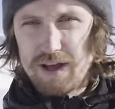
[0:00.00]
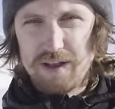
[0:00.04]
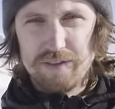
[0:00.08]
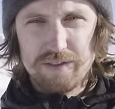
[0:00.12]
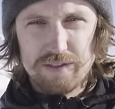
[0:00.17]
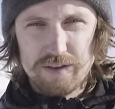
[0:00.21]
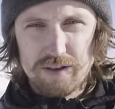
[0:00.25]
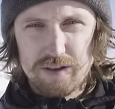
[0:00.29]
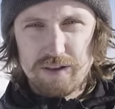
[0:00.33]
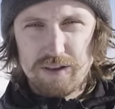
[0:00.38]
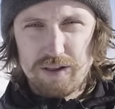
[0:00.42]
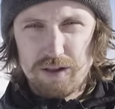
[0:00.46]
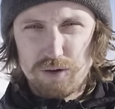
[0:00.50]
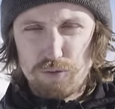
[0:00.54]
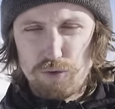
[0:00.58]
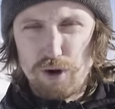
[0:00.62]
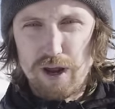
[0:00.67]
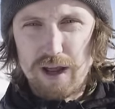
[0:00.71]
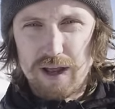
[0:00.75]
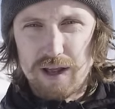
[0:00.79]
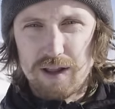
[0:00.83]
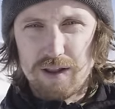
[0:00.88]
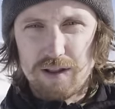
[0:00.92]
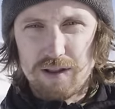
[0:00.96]
under the
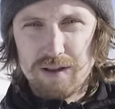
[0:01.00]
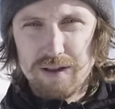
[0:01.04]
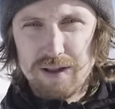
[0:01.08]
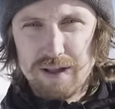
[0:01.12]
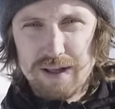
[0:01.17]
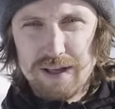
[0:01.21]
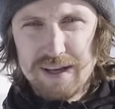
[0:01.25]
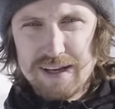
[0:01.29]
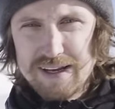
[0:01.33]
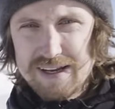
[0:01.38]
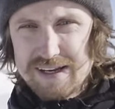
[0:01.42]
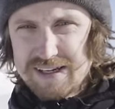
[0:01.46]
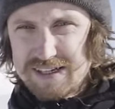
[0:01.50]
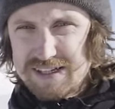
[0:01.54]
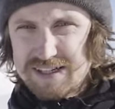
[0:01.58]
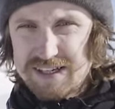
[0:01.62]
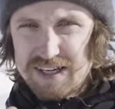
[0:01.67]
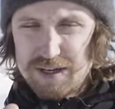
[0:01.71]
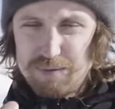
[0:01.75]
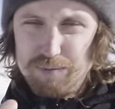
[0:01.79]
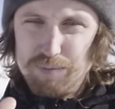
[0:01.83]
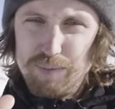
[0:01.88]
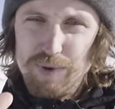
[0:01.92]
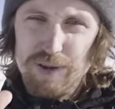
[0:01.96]
rail,
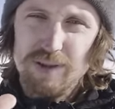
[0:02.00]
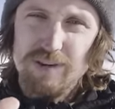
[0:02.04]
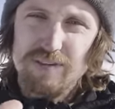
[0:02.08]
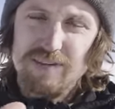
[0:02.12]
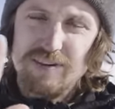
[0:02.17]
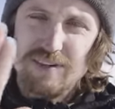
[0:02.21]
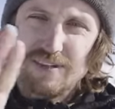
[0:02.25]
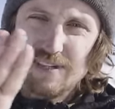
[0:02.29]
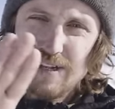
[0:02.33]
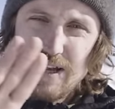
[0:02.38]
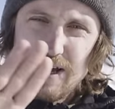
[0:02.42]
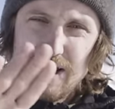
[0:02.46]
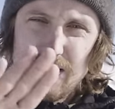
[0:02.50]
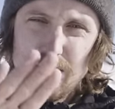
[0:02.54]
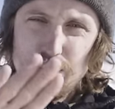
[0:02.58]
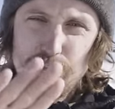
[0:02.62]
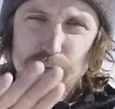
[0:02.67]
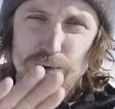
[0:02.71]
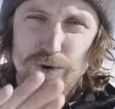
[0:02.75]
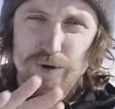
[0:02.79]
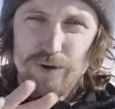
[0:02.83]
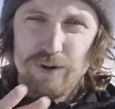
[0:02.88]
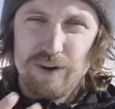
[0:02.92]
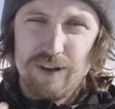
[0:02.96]
tipping his entire
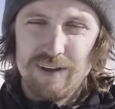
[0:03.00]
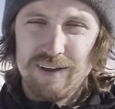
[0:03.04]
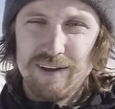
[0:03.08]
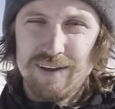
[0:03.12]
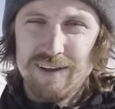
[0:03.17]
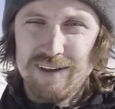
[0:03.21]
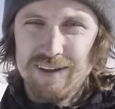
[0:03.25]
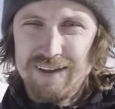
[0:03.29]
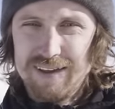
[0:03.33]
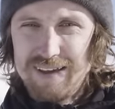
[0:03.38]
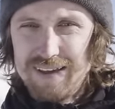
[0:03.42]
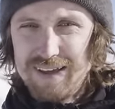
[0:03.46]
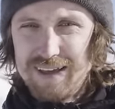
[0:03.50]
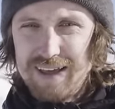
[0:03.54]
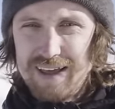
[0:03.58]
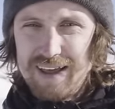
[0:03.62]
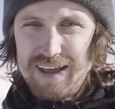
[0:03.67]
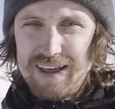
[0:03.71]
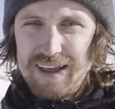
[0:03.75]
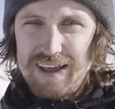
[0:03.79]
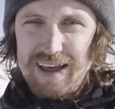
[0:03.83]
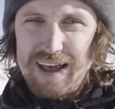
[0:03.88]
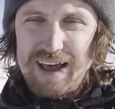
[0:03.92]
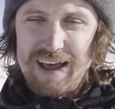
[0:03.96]
body,
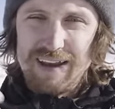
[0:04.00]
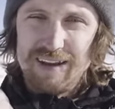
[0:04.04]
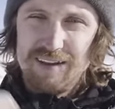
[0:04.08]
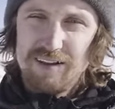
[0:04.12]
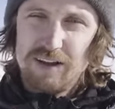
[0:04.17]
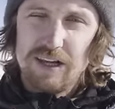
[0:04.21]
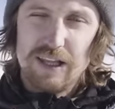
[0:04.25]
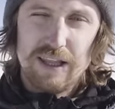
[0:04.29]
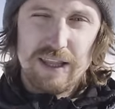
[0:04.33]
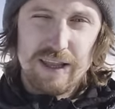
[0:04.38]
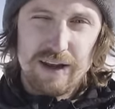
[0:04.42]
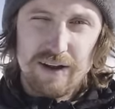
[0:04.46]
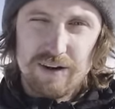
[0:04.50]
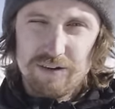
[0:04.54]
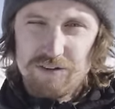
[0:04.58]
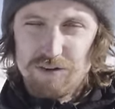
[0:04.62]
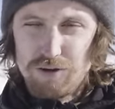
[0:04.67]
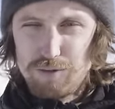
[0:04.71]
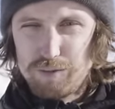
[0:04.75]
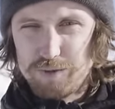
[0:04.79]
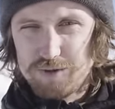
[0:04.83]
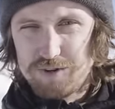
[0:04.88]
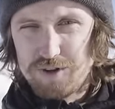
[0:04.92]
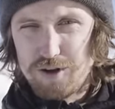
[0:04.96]
and he clears
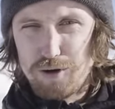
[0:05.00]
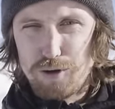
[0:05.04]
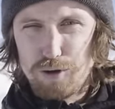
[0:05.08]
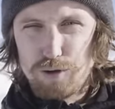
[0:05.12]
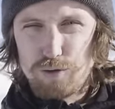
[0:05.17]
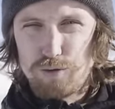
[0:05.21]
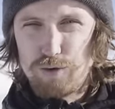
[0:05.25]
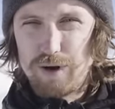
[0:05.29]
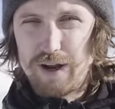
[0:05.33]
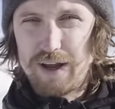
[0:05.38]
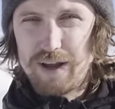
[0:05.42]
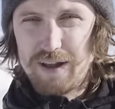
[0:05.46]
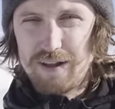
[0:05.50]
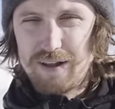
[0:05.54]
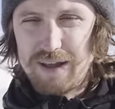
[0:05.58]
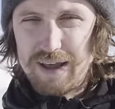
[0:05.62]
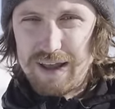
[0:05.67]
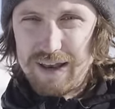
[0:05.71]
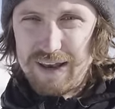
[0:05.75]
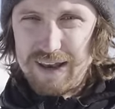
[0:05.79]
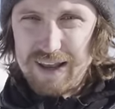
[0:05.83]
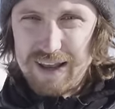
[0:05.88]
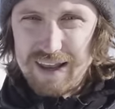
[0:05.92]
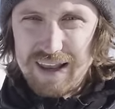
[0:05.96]
almost the whole rail
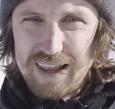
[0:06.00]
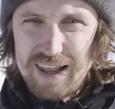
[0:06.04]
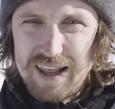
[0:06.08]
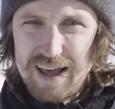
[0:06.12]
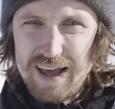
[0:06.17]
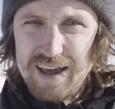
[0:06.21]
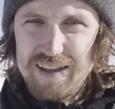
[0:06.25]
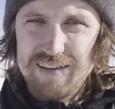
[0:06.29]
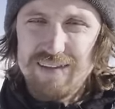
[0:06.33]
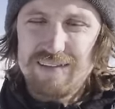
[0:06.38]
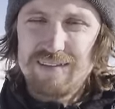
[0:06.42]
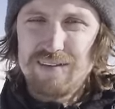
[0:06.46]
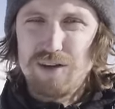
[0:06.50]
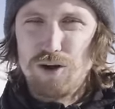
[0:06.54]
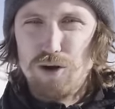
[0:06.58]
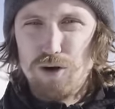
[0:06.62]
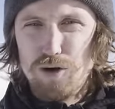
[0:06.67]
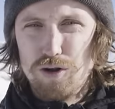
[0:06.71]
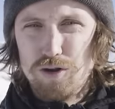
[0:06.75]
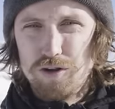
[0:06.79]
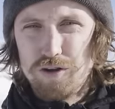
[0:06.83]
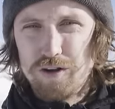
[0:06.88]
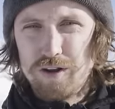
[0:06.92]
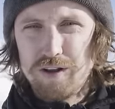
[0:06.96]
and lands
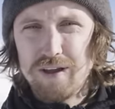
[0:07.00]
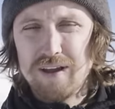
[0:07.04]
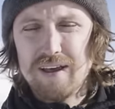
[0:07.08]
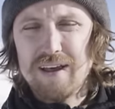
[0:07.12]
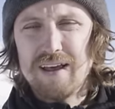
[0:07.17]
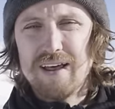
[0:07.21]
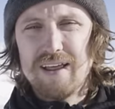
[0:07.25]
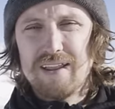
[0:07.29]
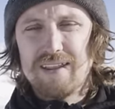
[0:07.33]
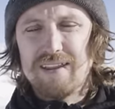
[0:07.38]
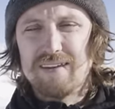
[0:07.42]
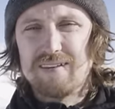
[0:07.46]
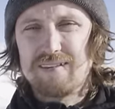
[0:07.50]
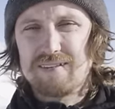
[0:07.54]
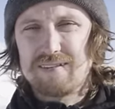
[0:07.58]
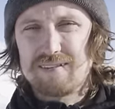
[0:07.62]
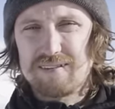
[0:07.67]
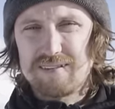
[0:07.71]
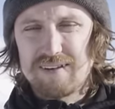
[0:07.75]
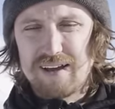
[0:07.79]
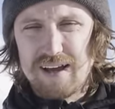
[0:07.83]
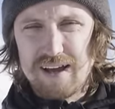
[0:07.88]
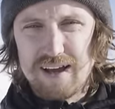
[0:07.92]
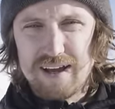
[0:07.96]
on the
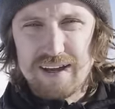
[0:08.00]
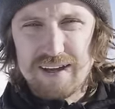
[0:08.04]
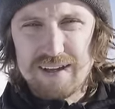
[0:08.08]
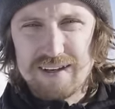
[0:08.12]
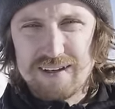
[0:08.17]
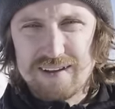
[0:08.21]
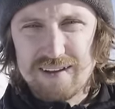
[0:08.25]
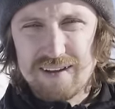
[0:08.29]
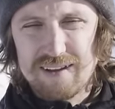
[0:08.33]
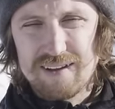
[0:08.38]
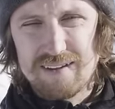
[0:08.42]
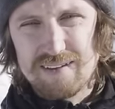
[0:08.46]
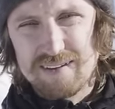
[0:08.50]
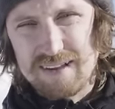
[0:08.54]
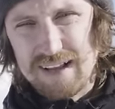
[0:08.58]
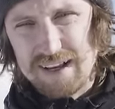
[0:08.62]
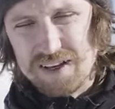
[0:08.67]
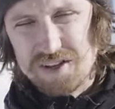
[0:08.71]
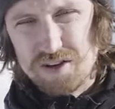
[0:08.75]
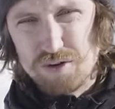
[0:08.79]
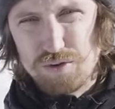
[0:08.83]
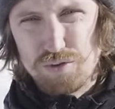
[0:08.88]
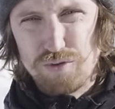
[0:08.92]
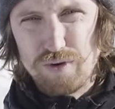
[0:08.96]
side
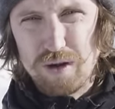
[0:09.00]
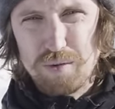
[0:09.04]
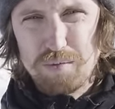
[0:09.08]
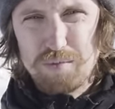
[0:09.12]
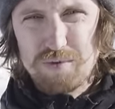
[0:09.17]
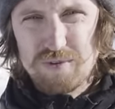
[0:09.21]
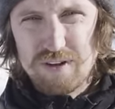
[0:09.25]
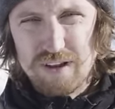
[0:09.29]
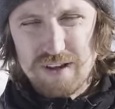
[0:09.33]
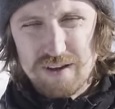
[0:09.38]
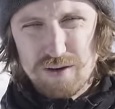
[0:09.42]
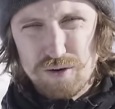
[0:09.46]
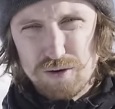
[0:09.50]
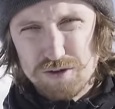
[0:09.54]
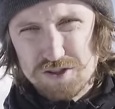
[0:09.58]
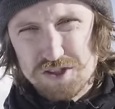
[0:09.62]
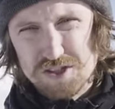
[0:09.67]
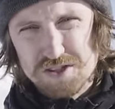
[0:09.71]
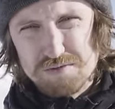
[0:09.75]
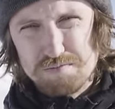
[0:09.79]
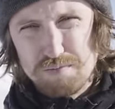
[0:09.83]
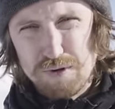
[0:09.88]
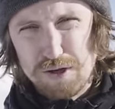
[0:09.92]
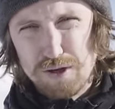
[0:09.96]
slash the ribs, like, or
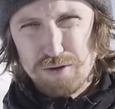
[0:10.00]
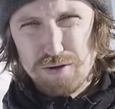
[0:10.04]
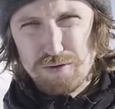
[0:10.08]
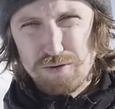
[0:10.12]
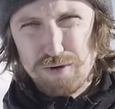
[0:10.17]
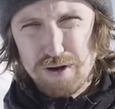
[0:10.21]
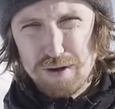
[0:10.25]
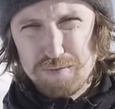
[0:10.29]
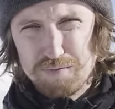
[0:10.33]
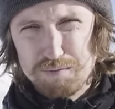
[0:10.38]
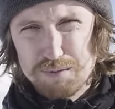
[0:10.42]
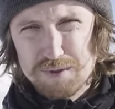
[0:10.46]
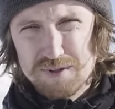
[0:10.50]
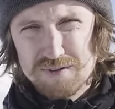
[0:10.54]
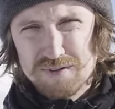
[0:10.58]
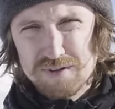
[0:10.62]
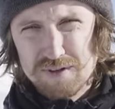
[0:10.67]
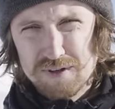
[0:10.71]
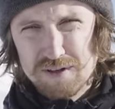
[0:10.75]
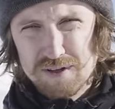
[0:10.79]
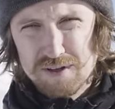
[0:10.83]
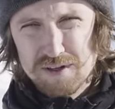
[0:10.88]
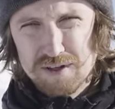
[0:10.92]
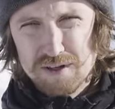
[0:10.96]
just below the ribs
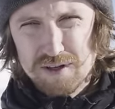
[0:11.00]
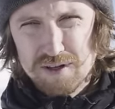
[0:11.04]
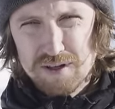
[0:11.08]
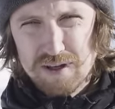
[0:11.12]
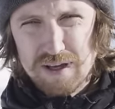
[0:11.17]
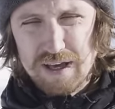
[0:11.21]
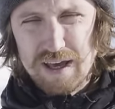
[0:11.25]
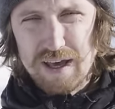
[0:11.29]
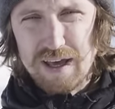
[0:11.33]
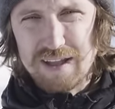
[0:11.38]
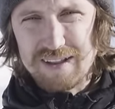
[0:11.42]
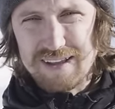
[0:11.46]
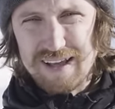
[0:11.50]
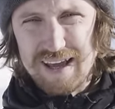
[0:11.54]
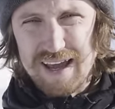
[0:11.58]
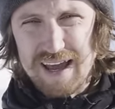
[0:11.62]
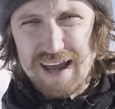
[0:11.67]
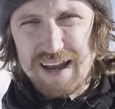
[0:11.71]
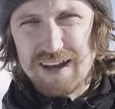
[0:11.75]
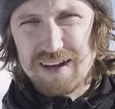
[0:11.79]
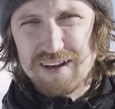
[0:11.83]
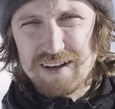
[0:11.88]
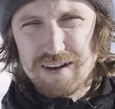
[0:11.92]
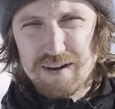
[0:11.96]
at the
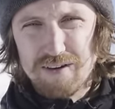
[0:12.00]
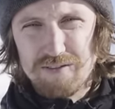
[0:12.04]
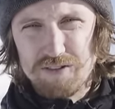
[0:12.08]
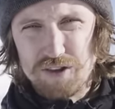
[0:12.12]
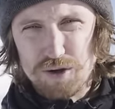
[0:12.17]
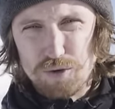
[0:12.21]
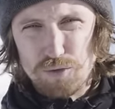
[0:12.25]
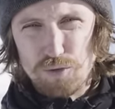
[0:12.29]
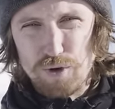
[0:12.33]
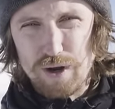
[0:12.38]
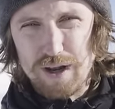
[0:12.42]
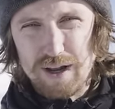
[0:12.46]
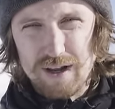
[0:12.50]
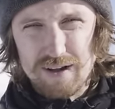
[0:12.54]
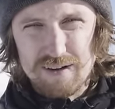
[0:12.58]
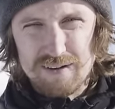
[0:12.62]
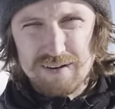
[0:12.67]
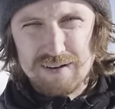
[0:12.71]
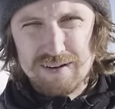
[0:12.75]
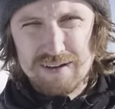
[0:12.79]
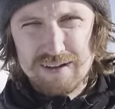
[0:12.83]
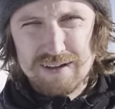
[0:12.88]
end of the rail.